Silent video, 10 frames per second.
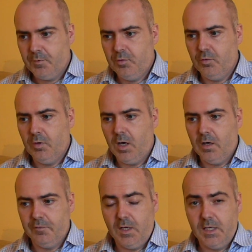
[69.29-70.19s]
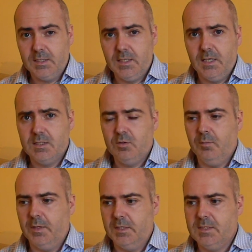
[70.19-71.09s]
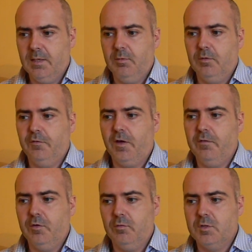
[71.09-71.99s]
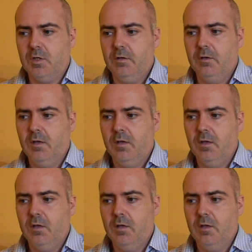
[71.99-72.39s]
to have access to my disabled 5-year-old son